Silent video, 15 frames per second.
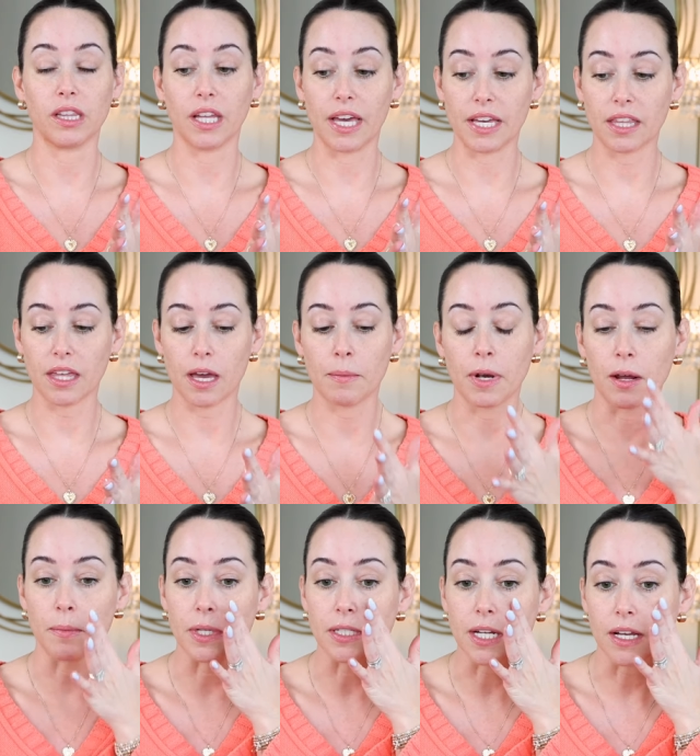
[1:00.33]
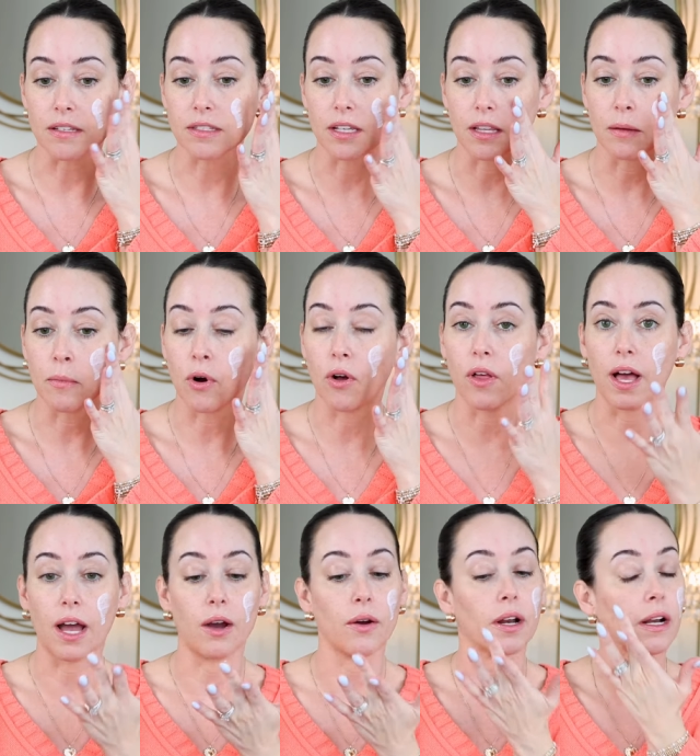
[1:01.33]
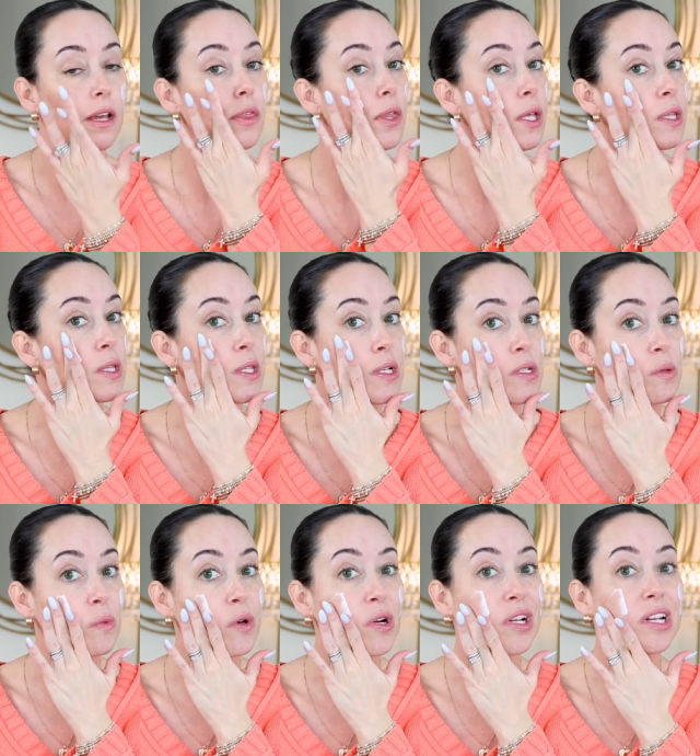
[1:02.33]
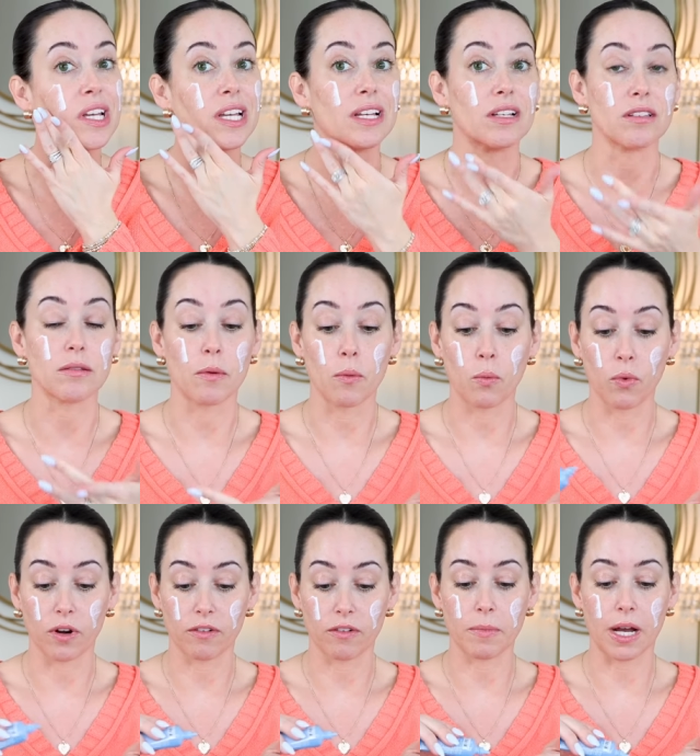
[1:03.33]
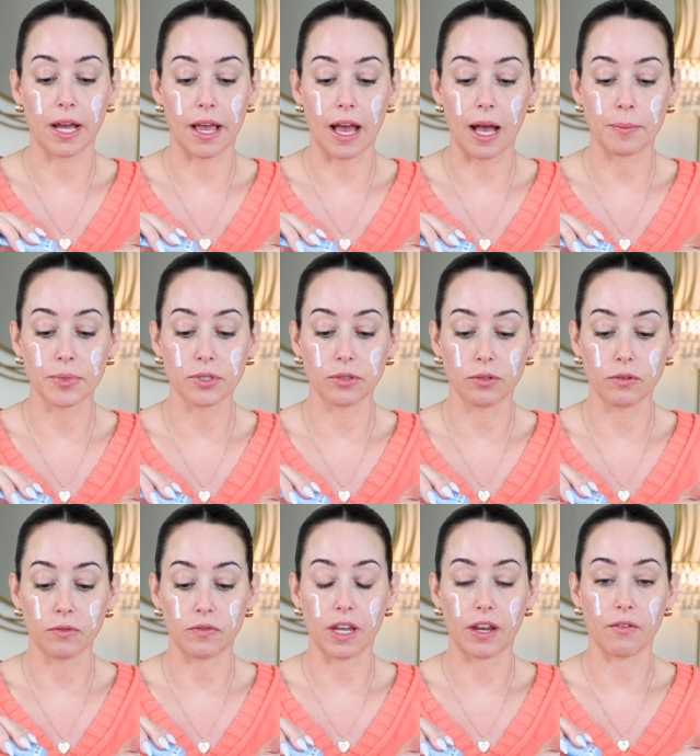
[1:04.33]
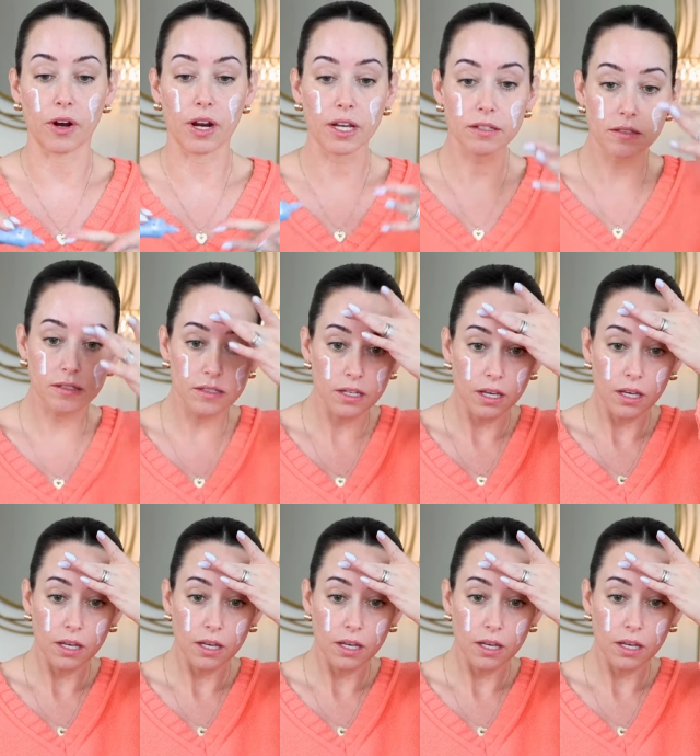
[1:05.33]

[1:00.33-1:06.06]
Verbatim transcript: like them and I've been testing them all out and I think this one is one of my absolute favorites.